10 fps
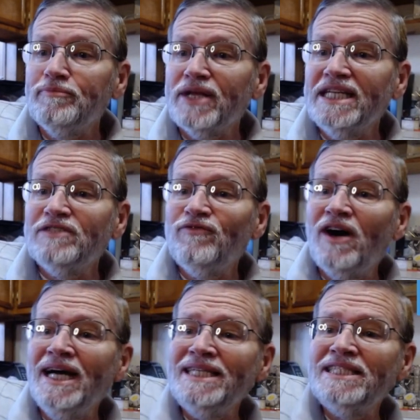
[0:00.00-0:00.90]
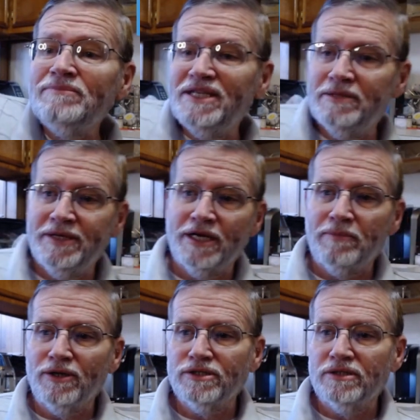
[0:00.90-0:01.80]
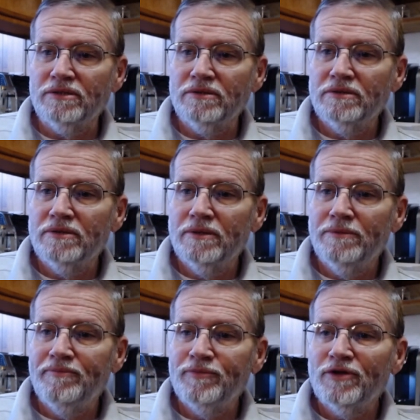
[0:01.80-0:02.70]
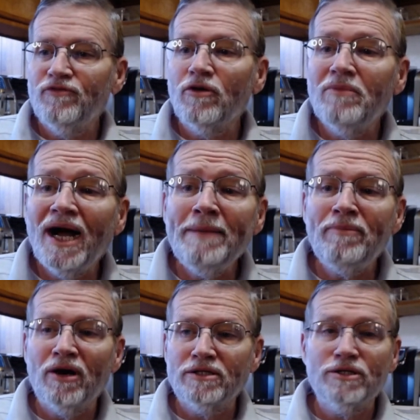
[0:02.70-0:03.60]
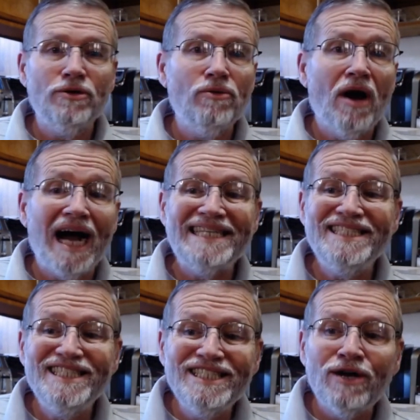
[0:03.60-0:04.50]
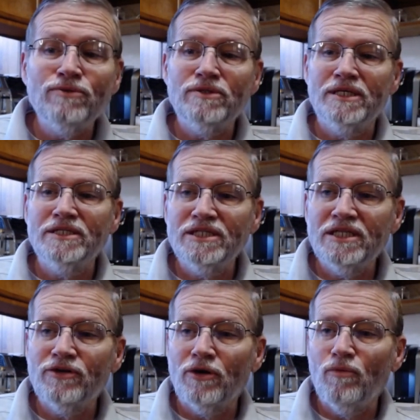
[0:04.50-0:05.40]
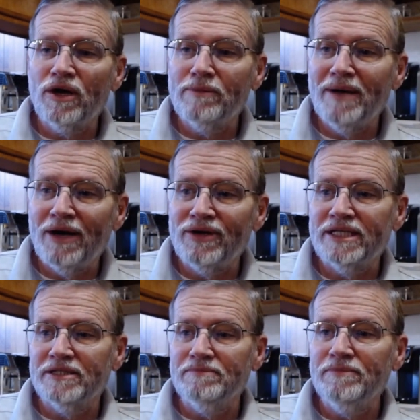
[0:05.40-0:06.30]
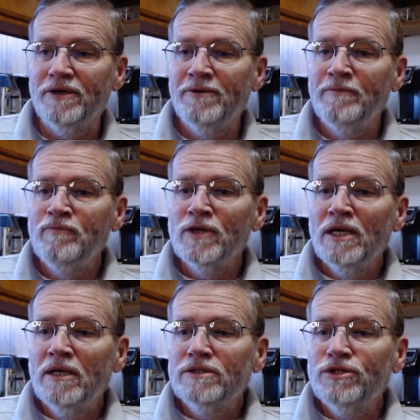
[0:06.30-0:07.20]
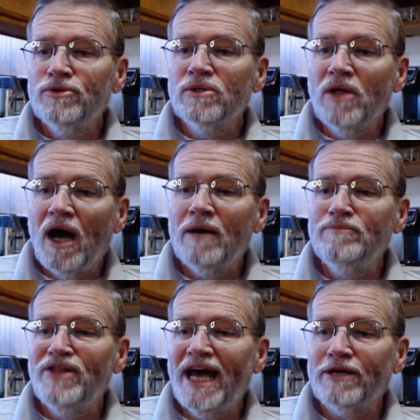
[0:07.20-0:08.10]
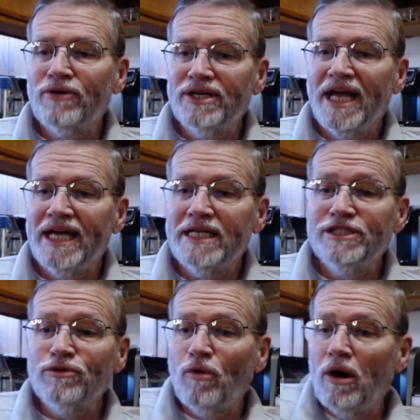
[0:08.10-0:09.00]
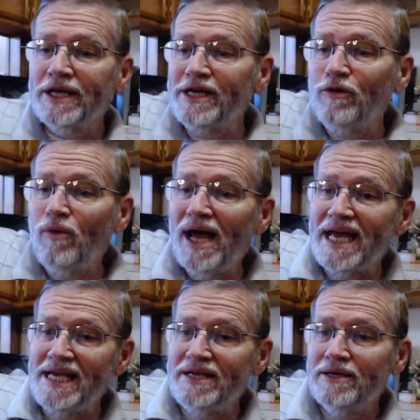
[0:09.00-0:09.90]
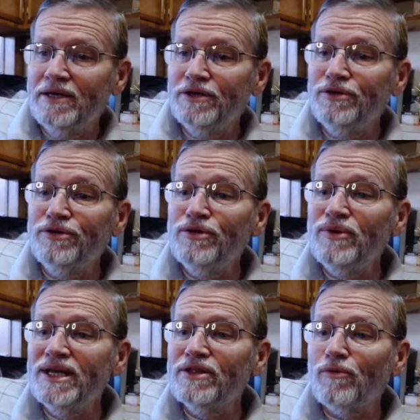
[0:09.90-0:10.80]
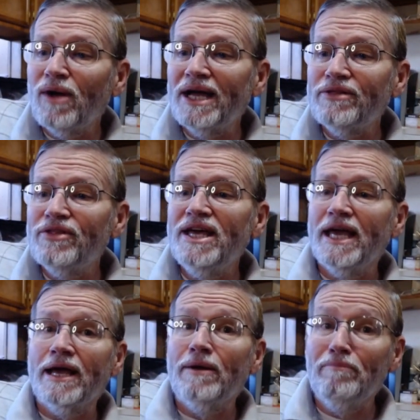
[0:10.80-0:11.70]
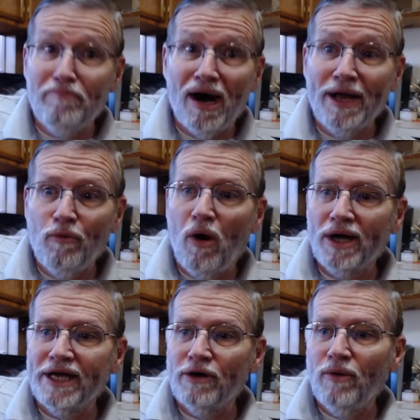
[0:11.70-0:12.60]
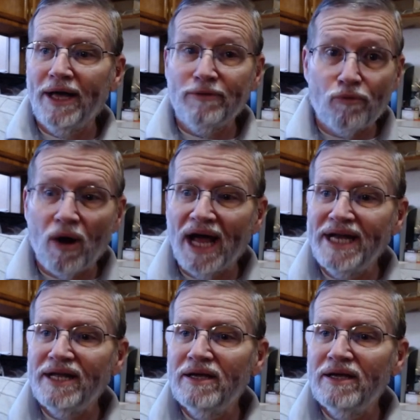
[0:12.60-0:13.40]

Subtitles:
It's fine to be the bigger person. For my part, though, I don't consider it whataboutism to lob that grenade as you're walking away. You're doing the right thing by walking away, right?